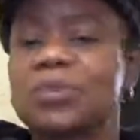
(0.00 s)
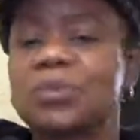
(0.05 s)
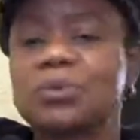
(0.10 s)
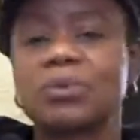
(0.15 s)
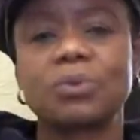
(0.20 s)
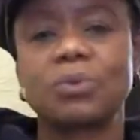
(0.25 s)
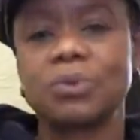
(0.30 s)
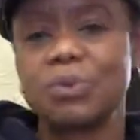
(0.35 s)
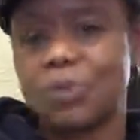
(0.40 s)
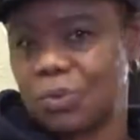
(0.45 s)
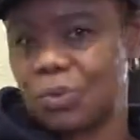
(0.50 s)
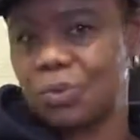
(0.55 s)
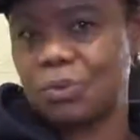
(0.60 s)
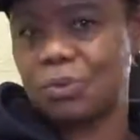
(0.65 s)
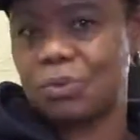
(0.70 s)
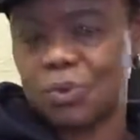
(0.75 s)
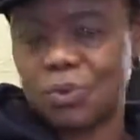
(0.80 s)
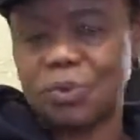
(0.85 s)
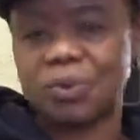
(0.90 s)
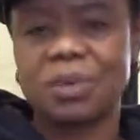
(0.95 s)

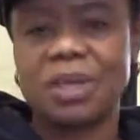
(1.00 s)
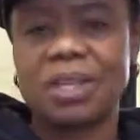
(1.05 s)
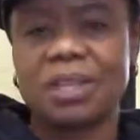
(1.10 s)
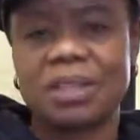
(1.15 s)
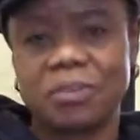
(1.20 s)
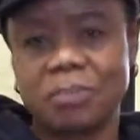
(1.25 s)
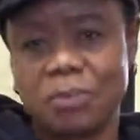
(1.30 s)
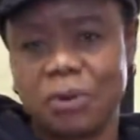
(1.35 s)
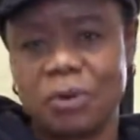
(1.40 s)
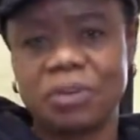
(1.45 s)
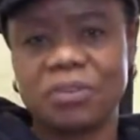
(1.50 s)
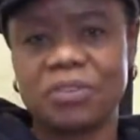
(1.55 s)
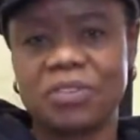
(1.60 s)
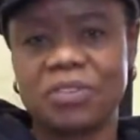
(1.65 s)
to be the born